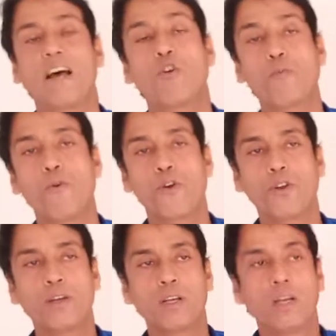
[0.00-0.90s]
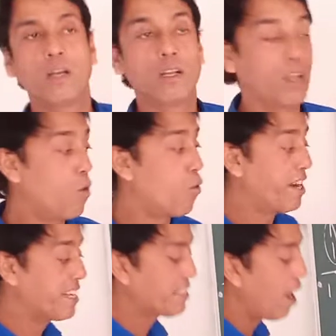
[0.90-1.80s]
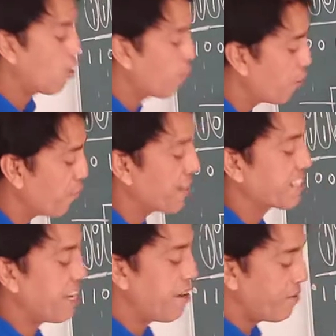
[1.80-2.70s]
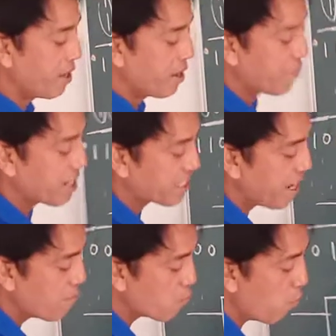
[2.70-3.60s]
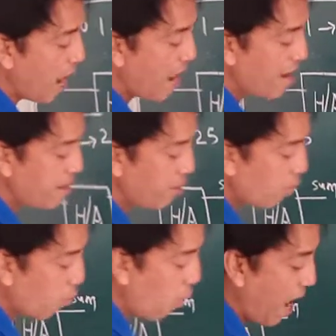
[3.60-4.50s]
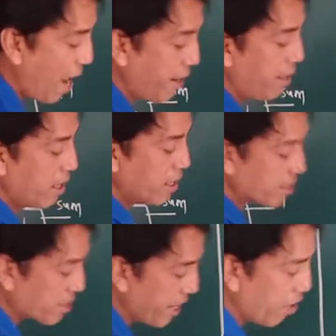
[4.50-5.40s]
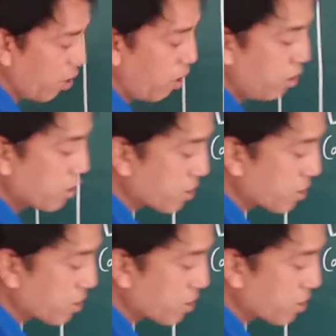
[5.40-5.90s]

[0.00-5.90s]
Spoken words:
output. Now, what is the output we receive? We receive 1 1 0